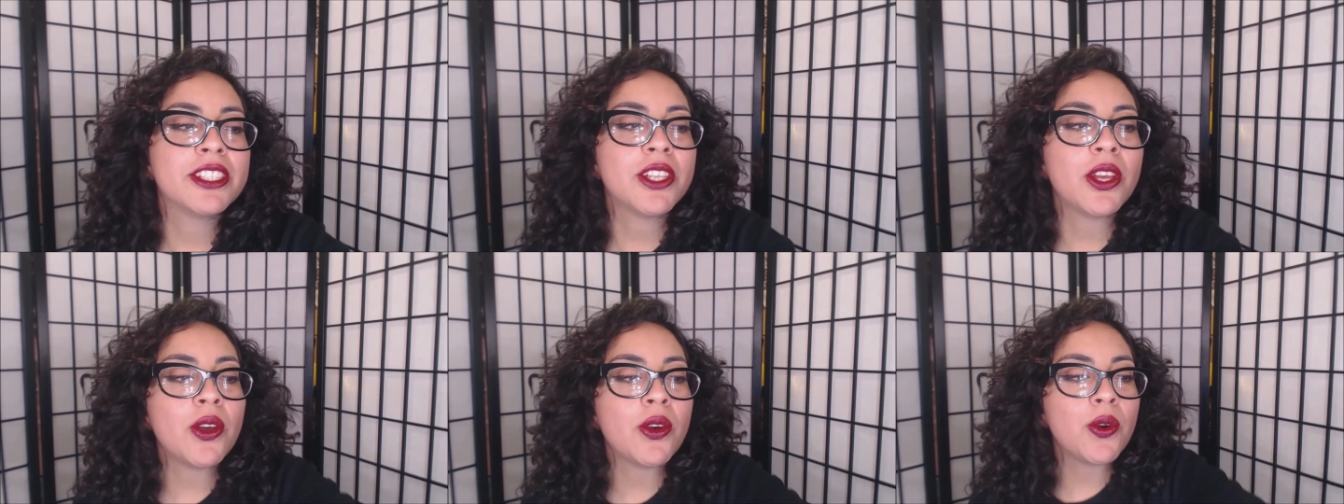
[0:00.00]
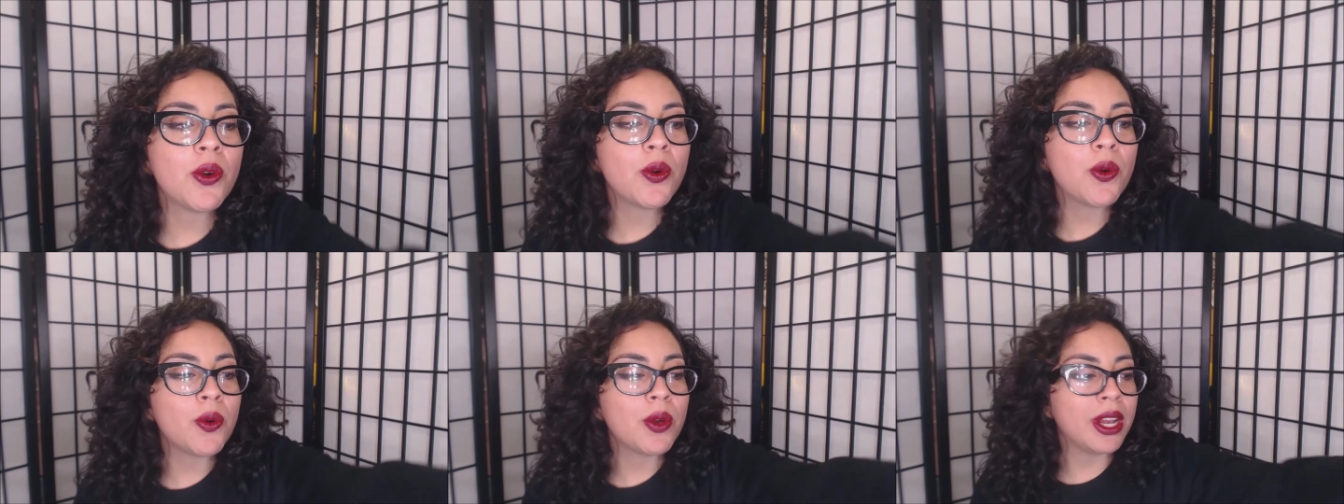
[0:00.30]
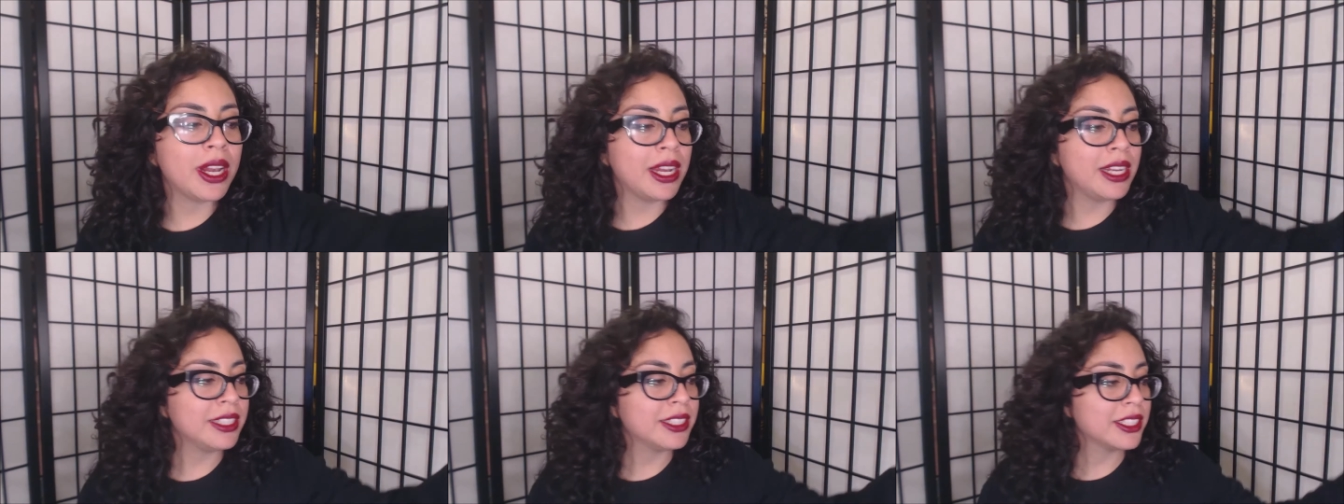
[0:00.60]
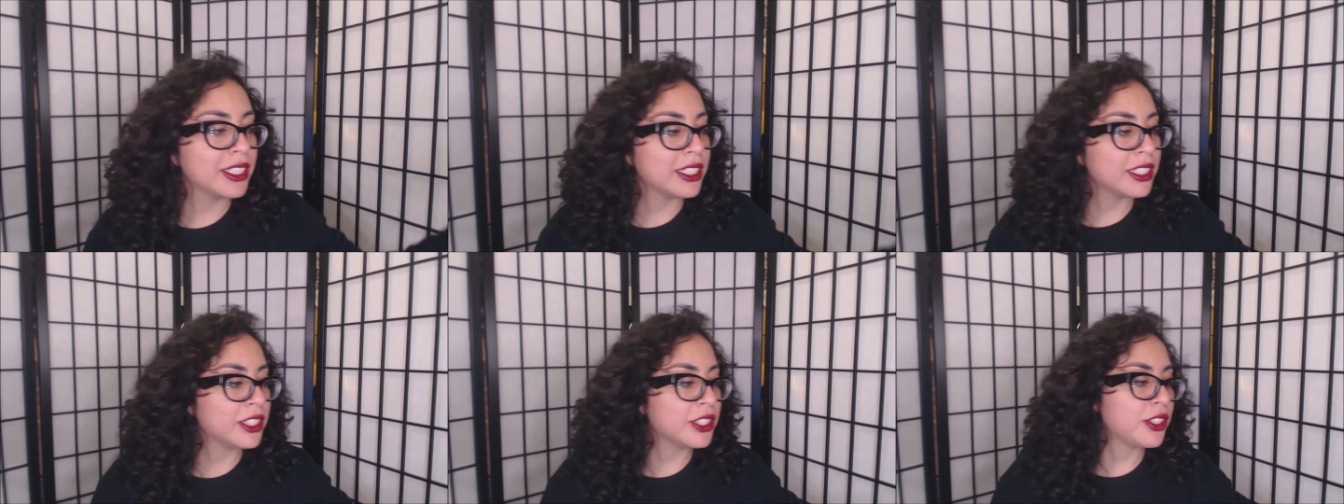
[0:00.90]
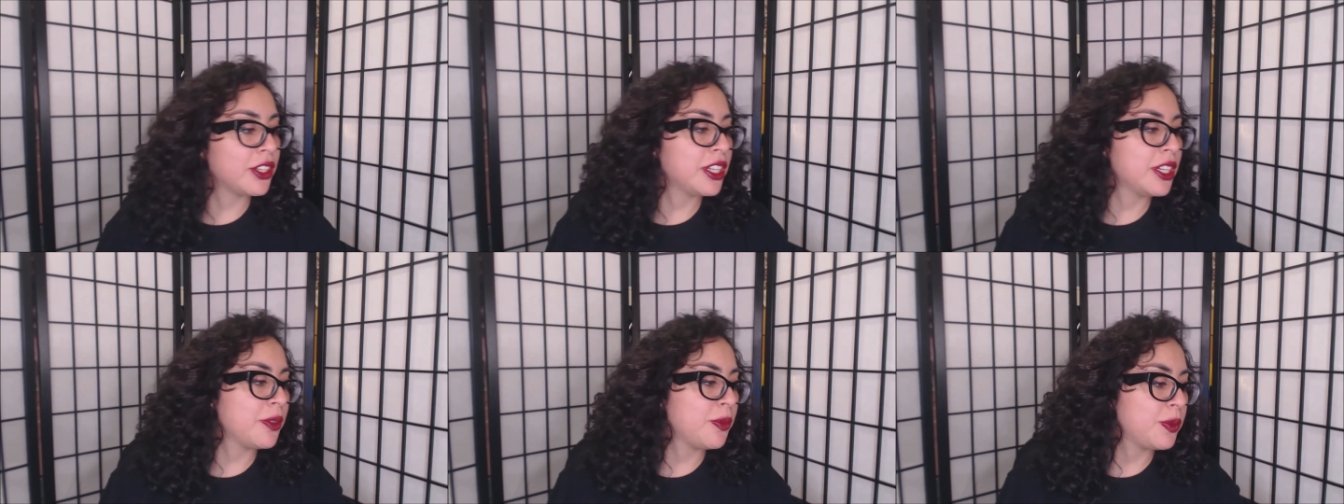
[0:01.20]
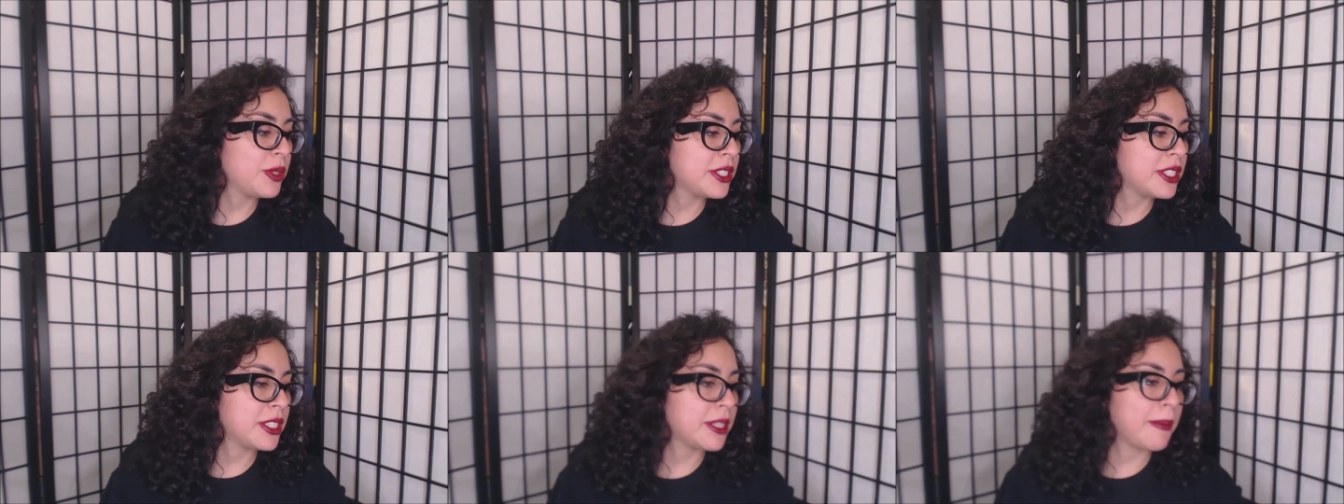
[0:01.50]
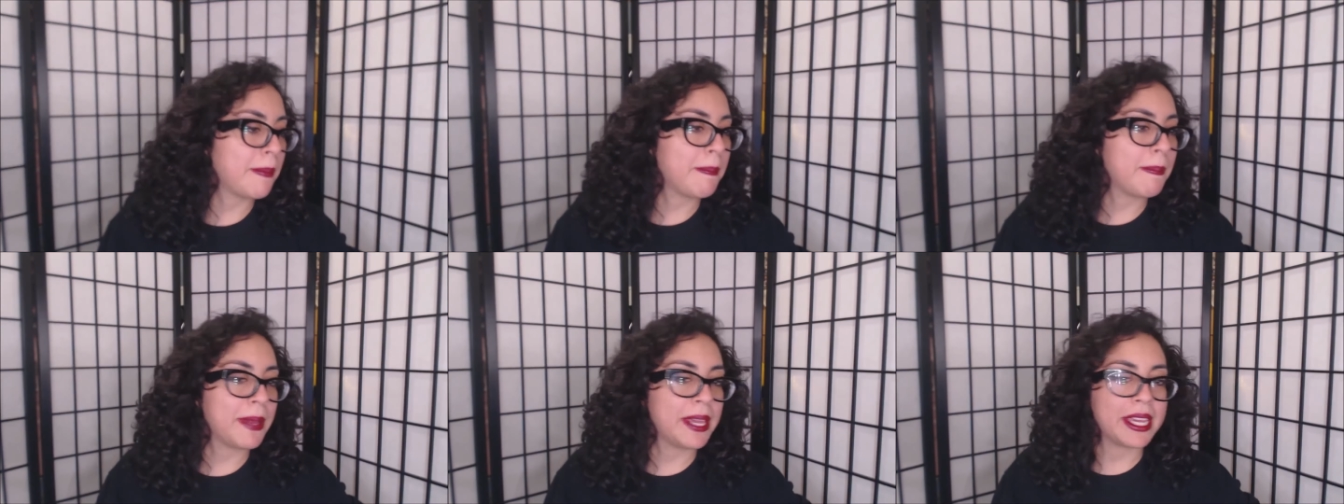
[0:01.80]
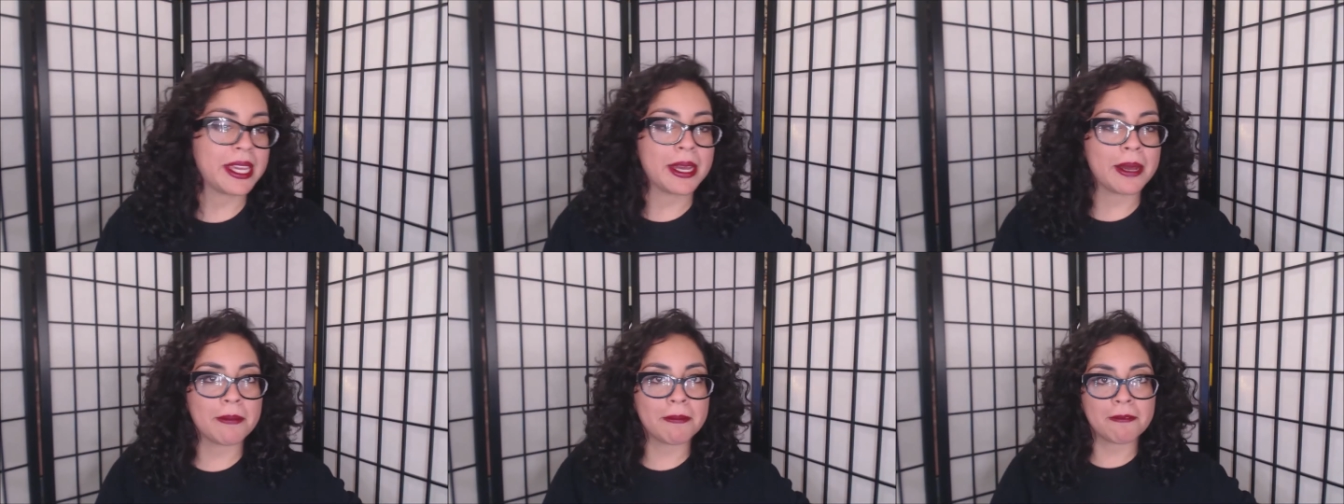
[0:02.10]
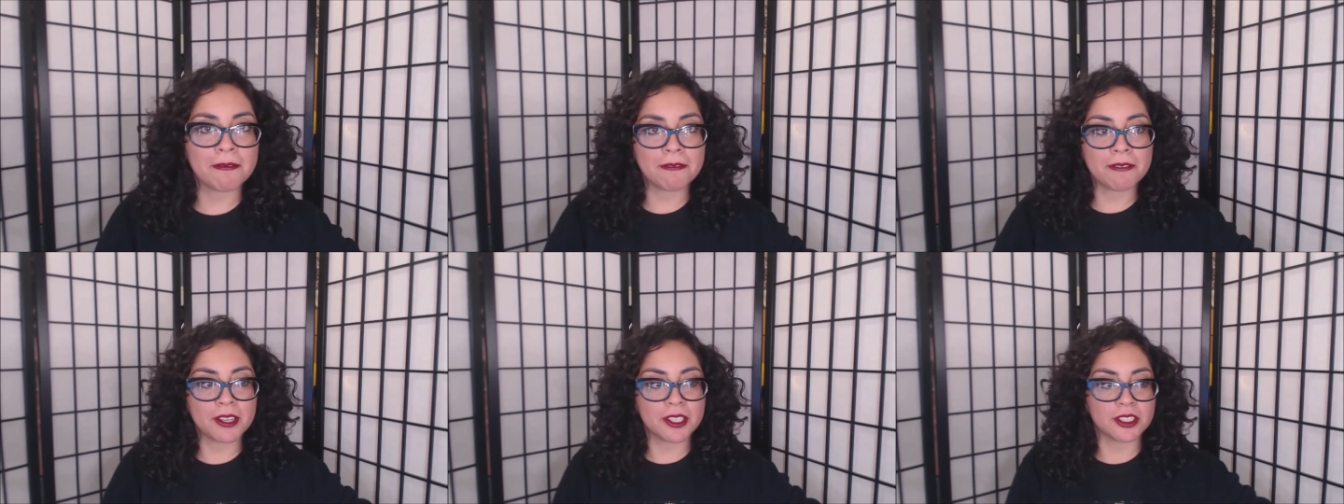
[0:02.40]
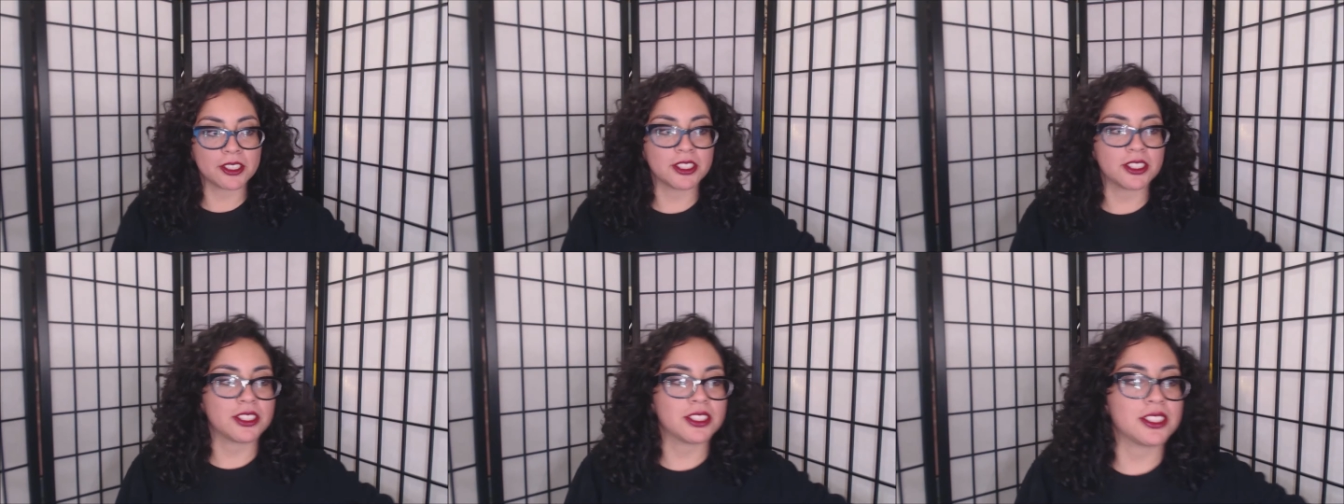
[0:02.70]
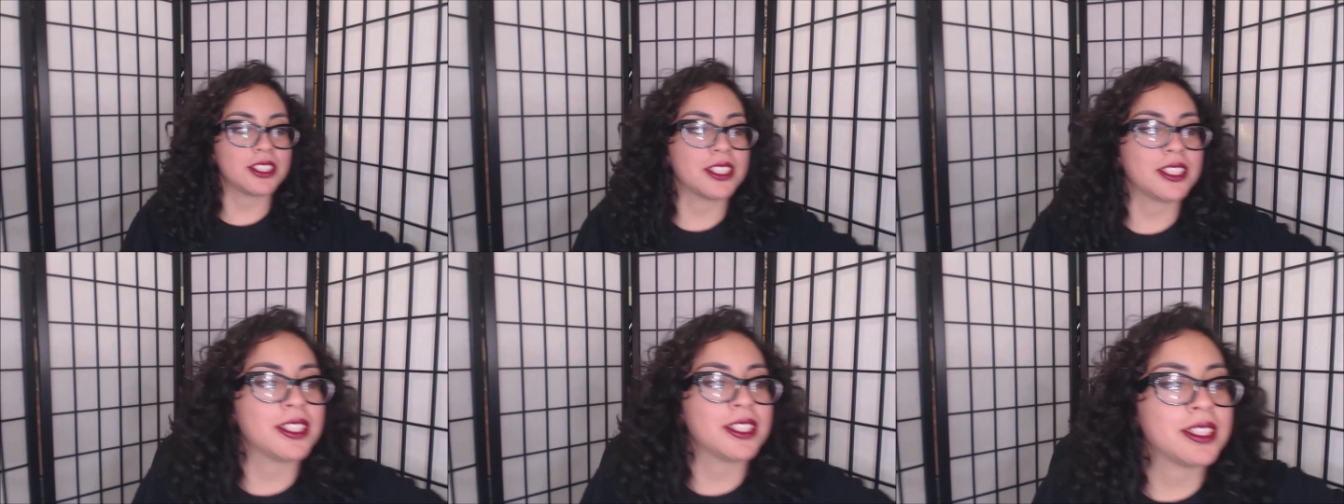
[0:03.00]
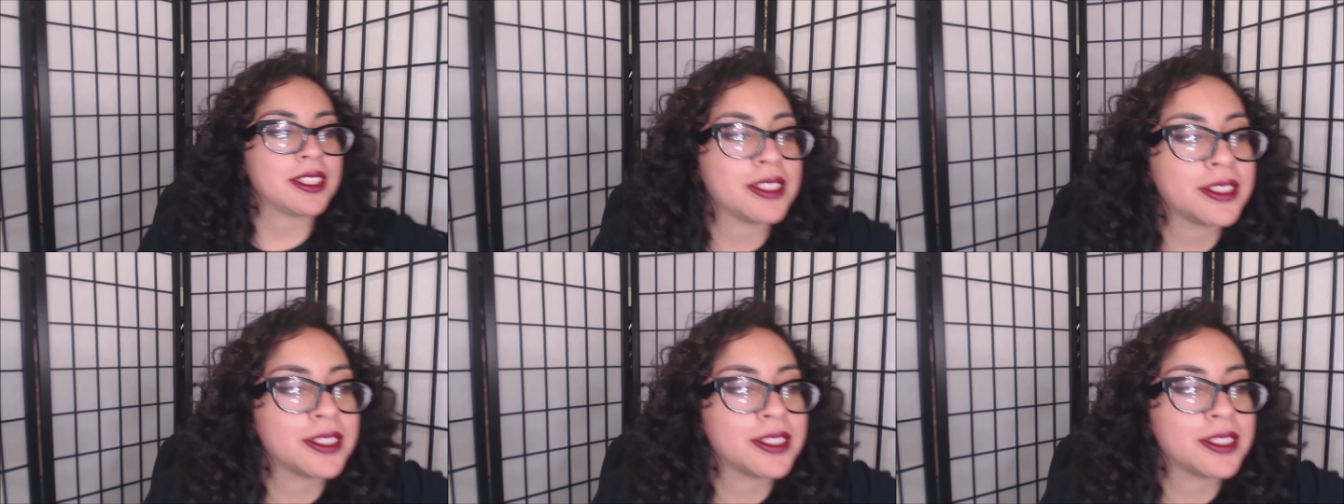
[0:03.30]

So let's get started with some makeup first.